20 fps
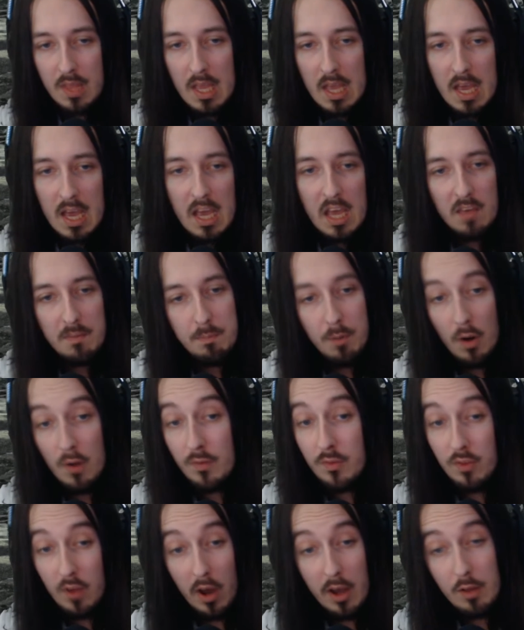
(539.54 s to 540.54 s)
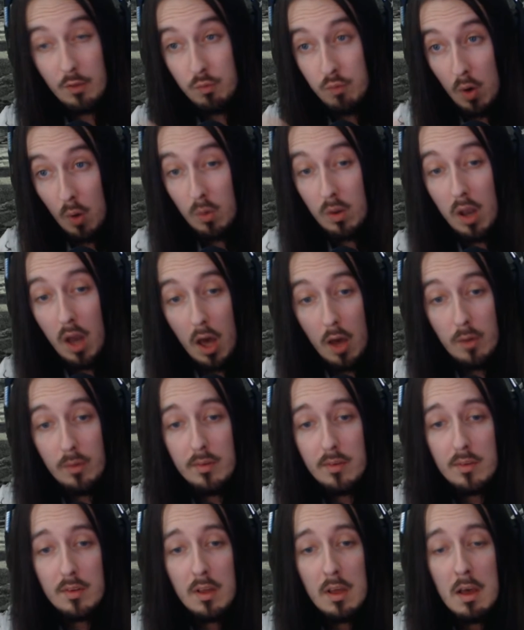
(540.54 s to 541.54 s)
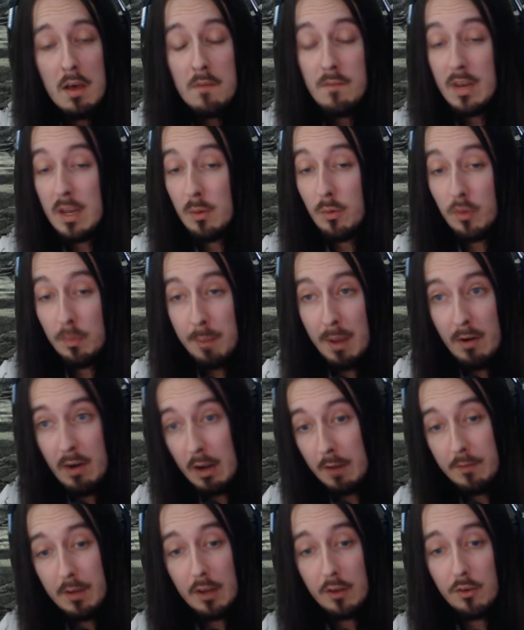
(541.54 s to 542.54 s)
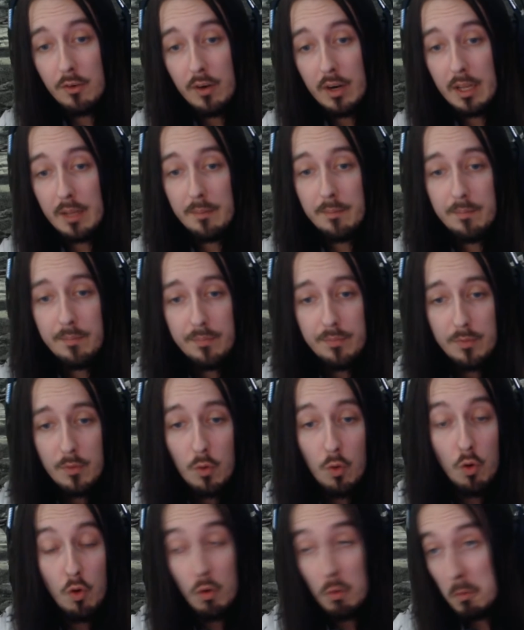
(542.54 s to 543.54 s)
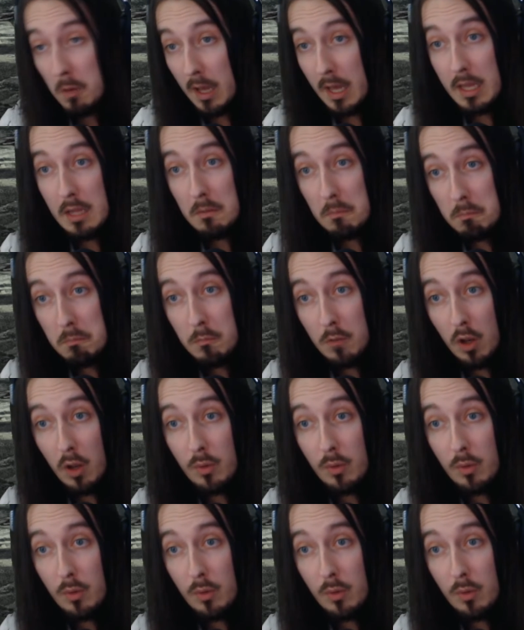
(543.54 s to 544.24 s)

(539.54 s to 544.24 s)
If both sides roll close, then it was a Pyrrhic victory, or a close